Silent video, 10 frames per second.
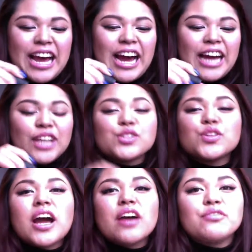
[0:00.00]
I used to
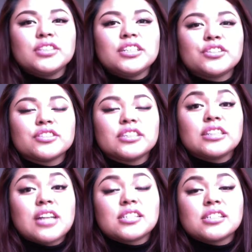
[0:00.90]
have really early
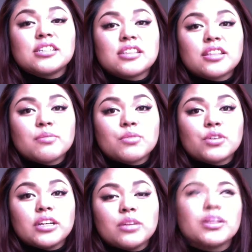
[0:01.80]
classes in the
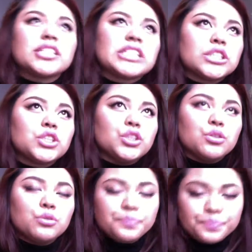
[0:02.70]
morning. Well, I still do.